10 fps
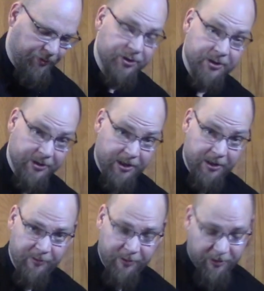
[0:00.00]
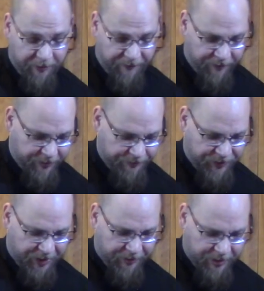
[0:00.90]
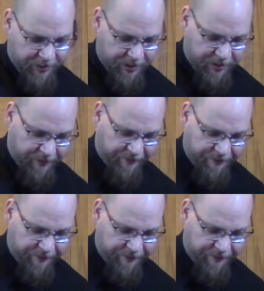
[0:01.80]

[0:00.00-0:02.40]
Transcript: which is exactly what we're going for, ironically enough.